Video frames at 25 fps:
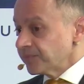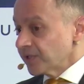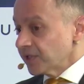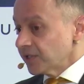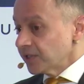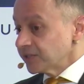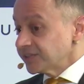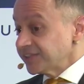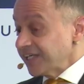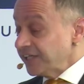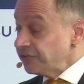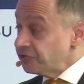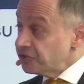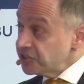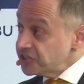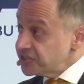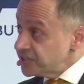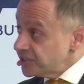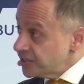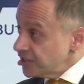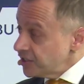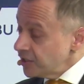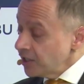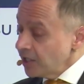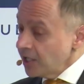
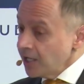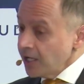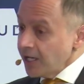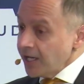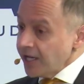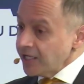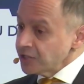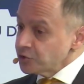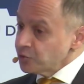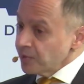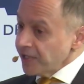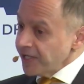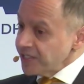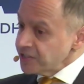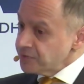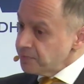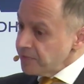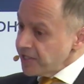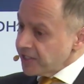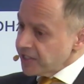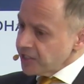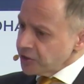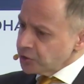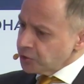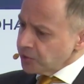centricity, as well as
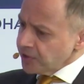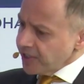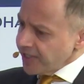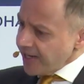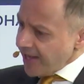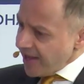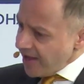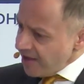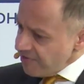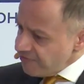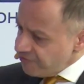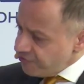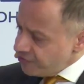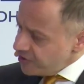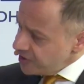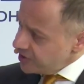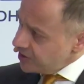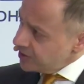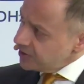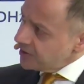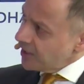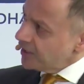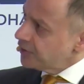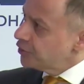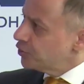making sure that
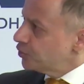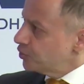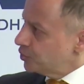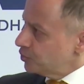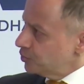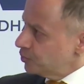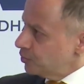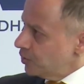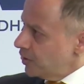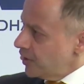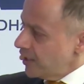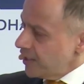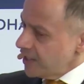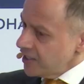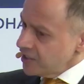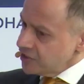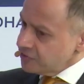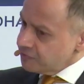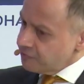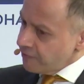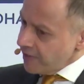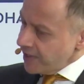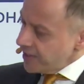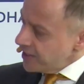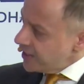everything that you do
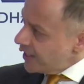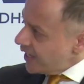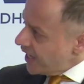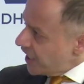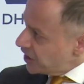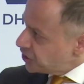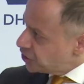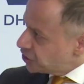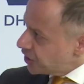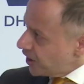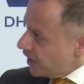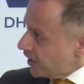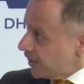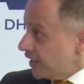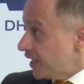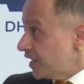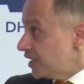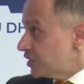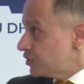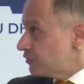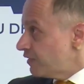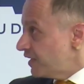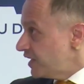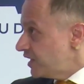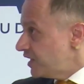is very agile and
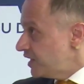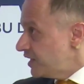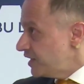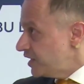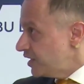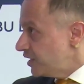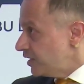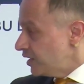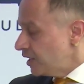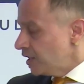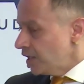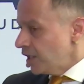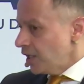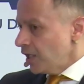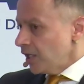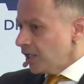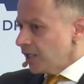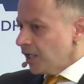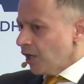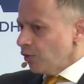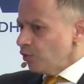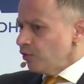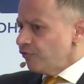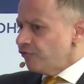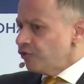it's very lean.
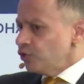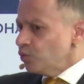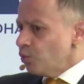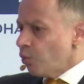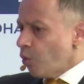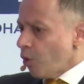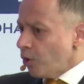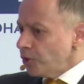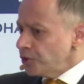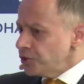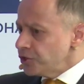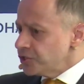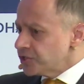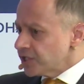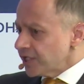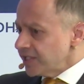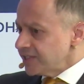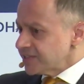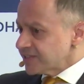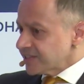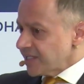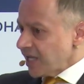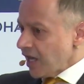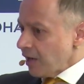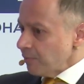Now, if you want
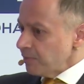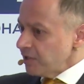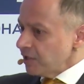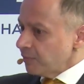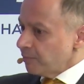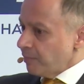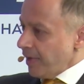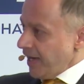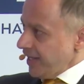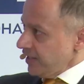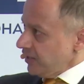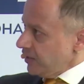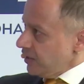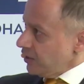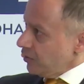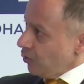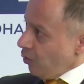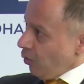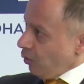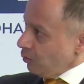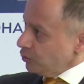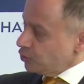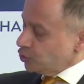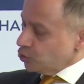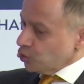Islamic banking
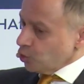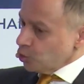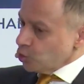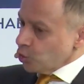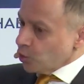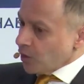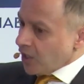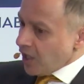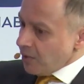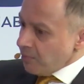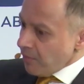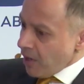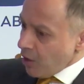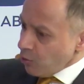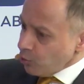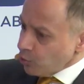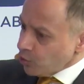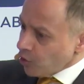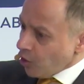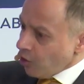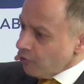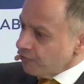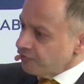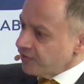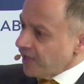also to come
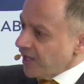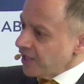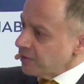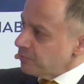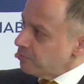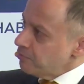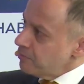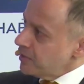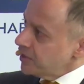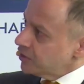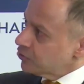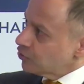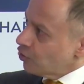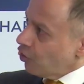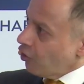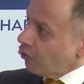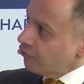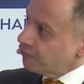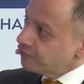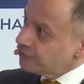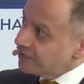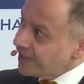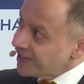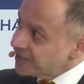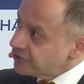out of that myth
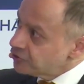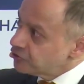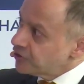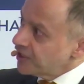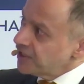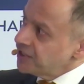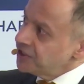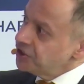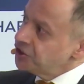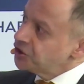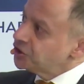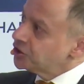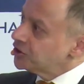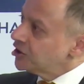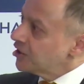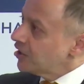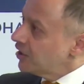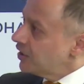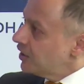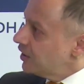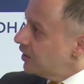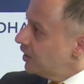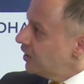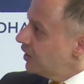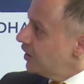of that
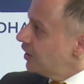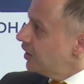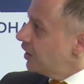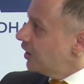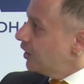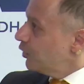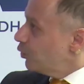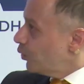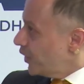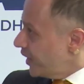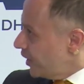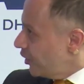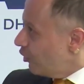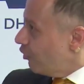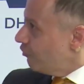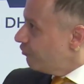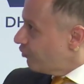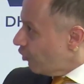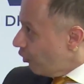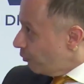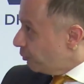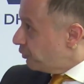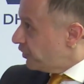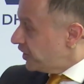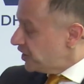traditional way of
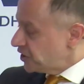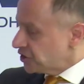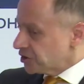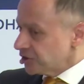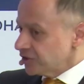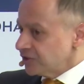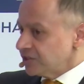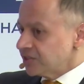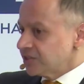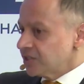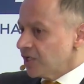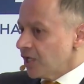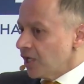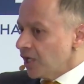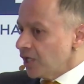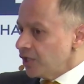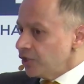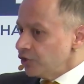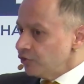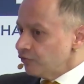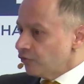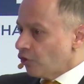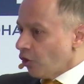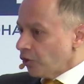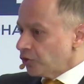operations,
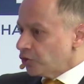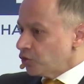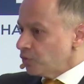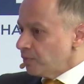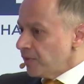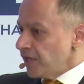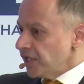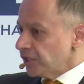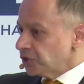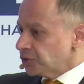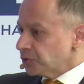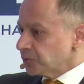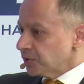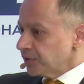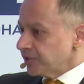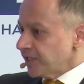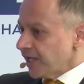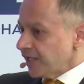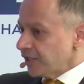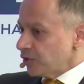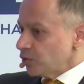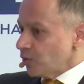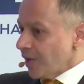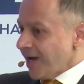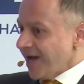you've got to make sure
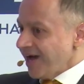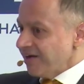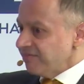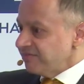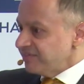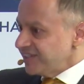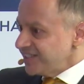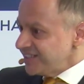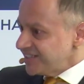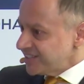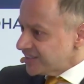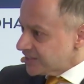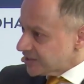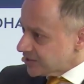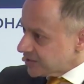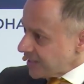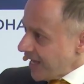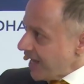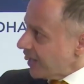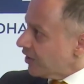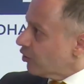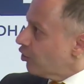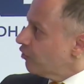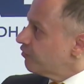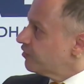that you have the
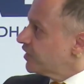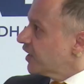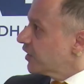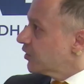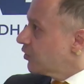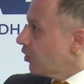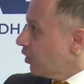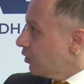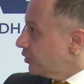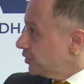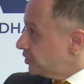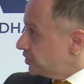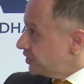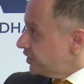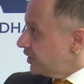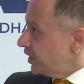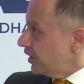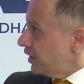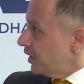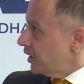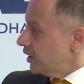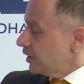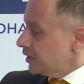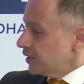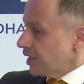stack of technology
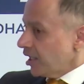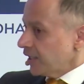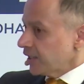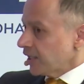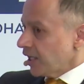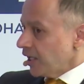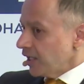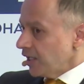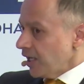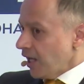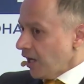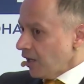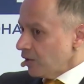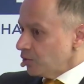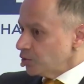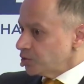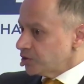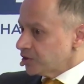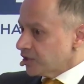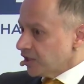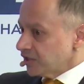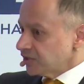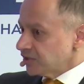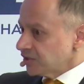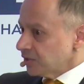that
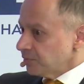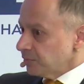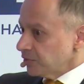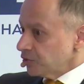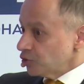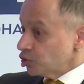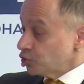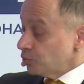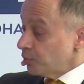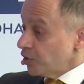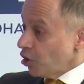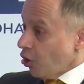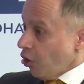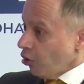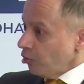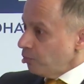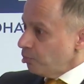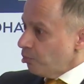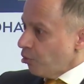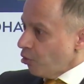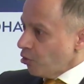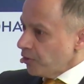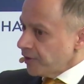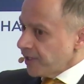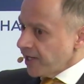allows customers to be
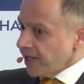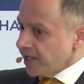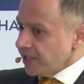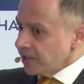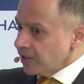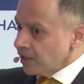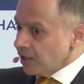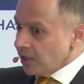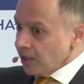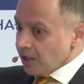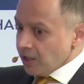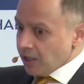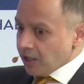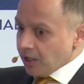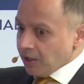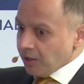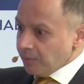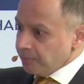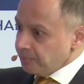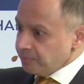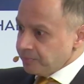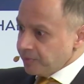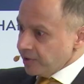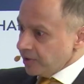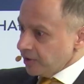onboarded,
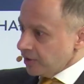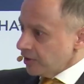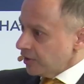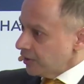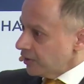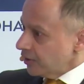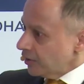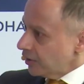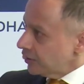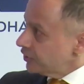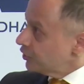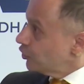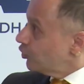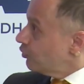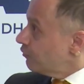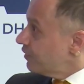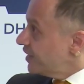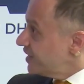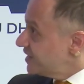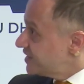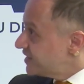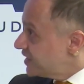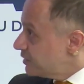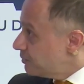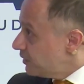
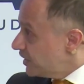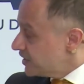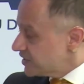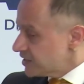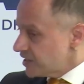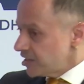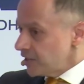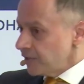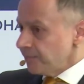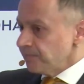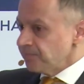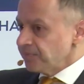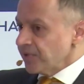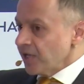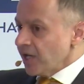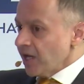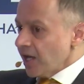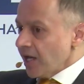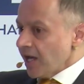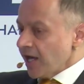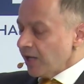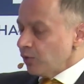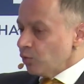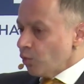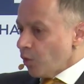very seamlessly.
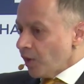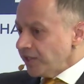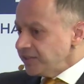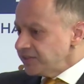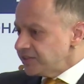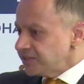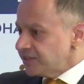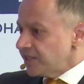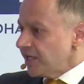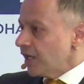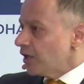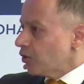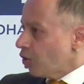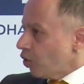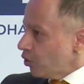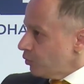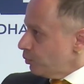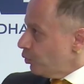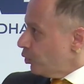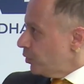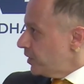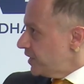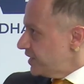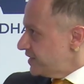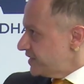And once they are
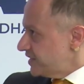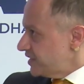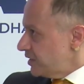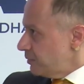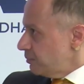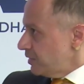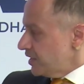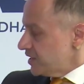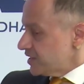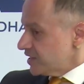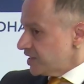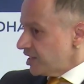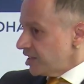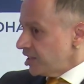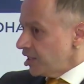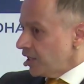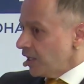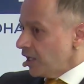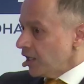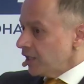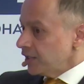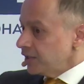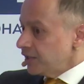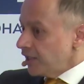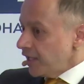onboarded seamlessly,
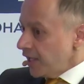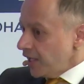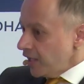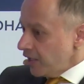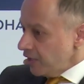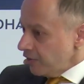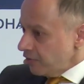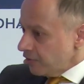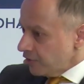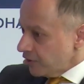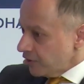their